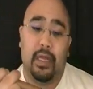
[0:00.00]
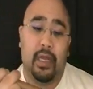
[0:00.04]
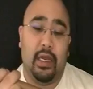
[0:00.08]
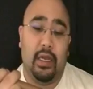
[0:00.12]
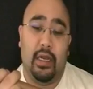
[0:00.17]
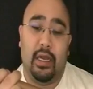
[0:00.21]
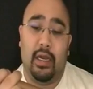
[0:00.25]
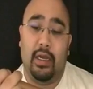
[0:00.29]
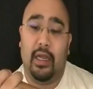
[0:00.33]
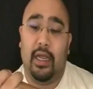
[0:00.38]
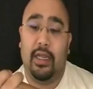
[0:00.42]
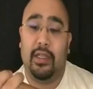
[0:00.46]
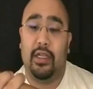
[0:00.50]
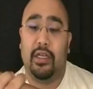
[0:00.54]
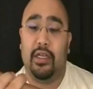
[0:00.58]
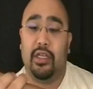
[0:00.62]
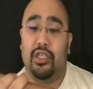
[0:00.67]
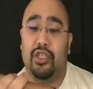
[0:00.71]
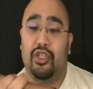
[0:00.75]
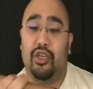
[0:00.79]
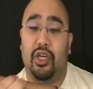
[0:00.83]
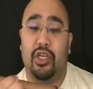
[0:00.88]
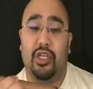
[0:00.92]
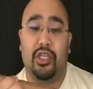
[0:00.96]
I like the
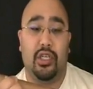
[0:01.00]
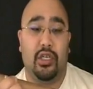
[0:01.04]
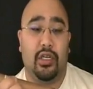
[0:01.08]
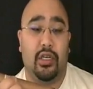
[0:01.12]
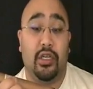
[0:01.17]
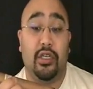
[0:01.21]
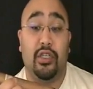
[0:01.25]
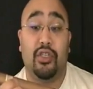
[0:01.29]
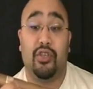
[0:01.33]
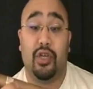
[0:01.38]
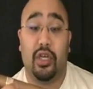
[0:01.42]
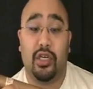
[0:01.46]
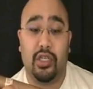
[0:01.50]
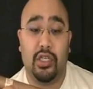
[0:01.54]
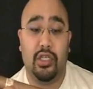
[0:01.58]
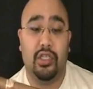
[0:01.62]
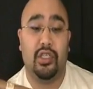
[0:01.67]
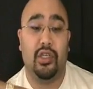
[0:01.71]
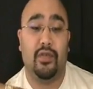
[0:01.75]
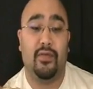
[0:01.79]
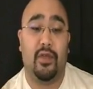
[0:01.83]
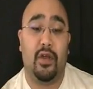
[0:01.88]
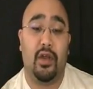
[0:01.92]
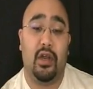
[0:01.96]
construction
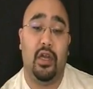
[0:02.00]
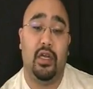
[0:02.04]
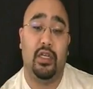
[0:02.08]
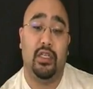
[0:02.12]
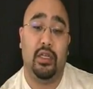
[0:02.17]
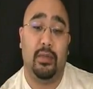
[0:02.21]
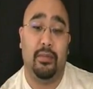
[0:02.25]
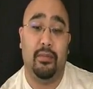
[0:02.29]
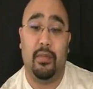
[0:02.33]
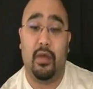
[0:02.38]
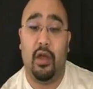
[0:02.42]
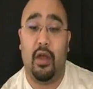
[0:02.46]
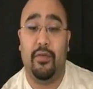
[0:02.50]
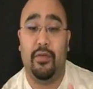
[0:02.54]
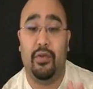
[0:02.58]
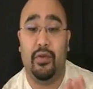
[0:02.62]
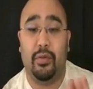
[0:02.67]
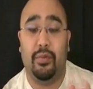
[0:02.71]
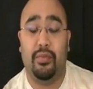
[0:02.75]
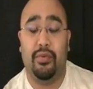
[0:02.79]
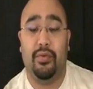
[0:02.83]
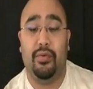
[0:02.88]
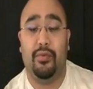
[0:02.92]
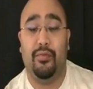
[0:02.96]
so far. I'm off
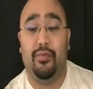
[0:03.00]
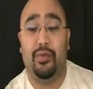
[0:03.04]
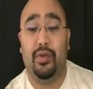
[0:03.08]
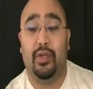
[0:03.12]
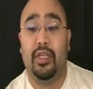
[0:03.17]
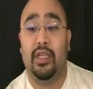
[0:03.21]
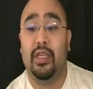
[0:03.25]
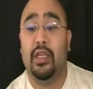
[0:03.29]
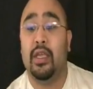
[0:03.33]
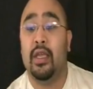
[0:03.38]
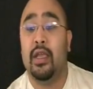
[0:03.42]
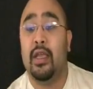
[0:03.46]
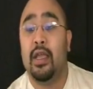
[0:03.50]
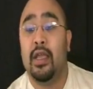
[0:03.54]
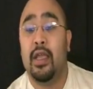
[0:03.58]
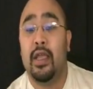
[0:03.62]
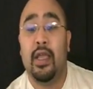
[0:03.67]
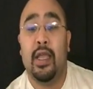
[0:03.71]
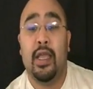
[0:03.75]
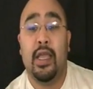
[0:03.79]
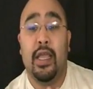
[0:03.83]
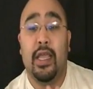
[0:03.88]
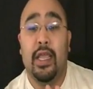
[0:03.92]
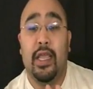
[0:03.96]
to a really
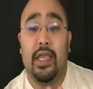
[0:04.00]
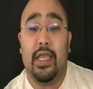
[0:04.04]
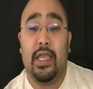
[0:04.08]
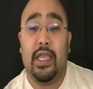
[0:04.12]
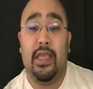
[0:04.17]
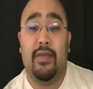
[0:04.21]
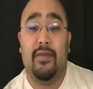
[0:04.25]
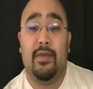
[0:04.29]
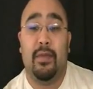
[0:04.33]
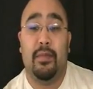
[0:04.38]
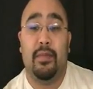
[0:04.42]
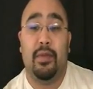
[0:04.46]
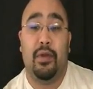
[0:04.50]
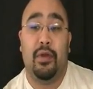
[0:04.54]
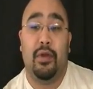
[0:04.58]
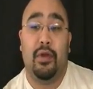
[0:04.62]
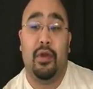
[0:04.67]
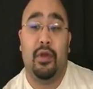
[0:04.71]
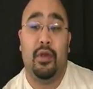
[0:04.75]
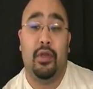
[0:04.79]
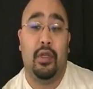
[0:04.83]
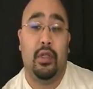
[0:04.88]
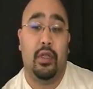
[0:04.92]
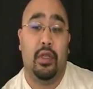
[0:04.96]
even
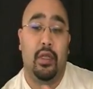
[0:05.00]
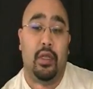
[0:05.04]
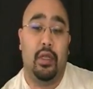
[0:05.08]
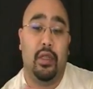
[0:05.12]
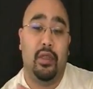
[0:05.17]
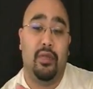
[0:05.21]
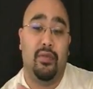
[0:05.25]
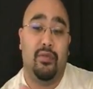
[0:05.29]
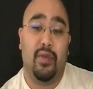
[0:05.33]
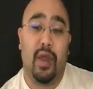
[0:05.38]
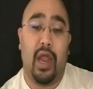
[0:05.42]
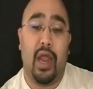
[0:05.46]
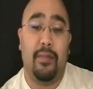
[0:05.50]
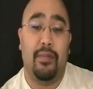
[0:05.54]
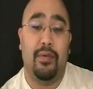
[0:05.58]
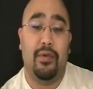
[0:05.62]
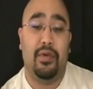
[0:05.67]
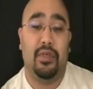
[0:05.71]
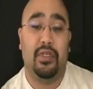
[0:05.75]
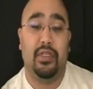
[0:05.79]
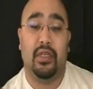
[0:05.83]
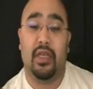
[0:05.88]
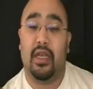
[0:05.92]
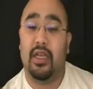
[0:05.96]
burn. The
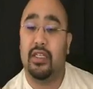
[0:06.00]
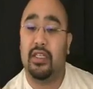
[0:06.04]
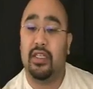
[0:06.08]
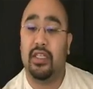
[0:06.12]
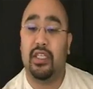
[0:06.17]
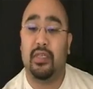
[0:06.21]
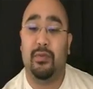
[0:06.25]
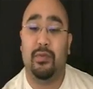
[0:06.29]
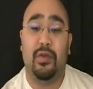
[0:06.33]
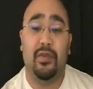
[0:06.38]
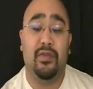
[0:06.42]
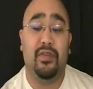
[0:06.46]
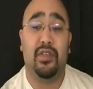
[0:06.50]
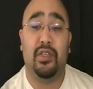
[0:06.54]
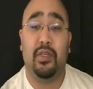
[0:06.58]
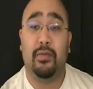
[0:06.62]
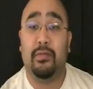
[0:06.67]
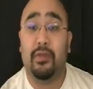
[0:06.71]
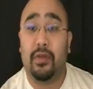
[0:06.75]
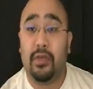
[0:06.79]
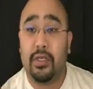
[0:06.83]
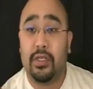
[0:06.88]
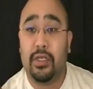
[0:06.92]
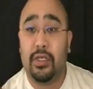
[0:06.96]
wrapper is nice and smooth,
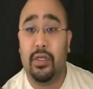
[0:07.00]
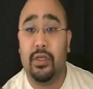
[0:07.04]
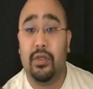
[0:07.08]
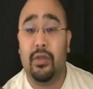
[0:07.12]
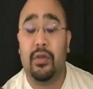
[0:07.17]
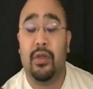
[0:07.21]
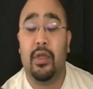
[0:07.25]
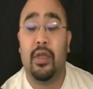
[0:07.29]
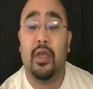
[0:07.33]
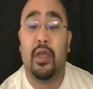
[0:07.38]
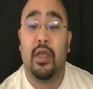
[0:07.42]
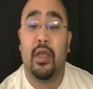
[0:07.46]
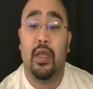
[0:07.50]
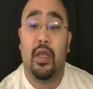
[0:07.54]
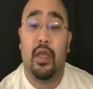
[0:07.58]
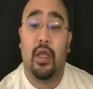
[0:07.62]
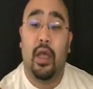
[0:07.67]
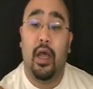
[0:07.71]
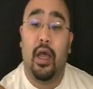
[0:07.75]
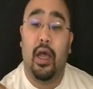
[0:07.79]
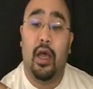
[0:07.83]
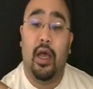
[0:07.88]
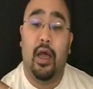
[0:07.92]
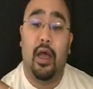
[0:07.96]
similar to
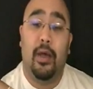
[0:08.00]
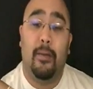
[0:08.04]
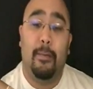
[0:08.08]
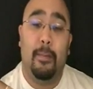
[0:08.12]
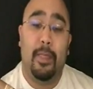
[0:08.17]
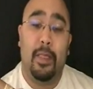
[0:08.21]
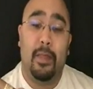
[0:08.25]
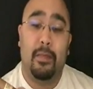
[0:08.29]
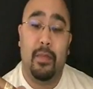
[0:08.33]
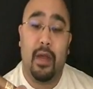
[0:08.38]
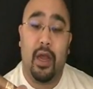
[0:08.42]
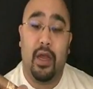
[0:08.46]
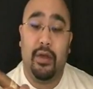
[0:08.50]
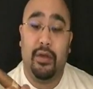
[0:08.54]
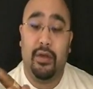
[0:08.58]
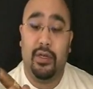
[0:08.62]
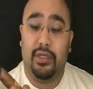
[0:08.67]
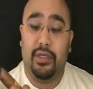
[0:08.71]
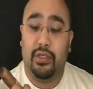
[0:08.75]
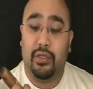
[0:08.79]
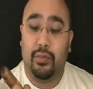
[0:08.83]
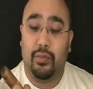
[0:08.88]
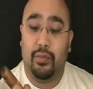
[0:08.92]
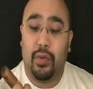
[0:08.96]
the Monte
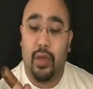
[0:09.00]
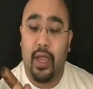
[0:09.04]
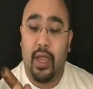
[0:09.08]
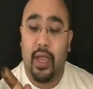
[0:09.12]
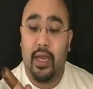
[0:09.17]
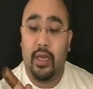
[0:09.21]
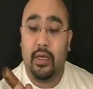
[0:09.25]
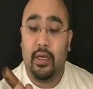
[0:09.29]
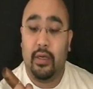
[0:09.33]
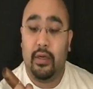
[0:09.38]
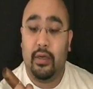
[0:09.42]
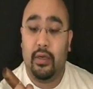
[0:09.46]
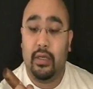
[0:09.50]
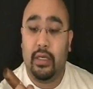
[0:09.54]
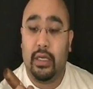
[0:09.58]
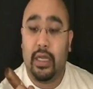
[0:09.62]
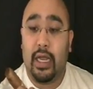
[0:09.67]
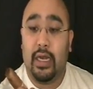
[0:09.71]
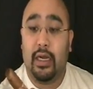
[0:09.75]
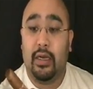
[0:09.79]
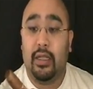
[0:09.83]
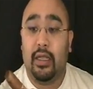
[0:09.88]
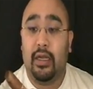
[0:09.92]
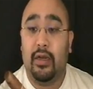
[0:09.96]
Cristo White.
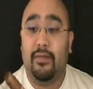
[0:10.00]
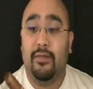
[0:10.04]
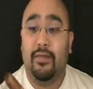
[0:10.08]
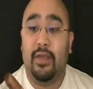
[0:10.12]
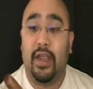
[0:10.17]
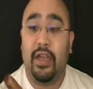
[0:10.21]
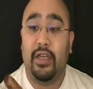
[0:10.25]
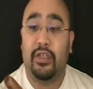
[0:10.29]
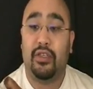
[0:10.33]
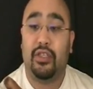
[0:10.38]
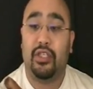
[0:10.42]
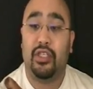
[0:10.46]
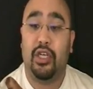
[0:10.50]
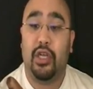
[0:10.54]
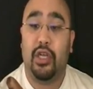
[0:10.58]
Not a lot of veins are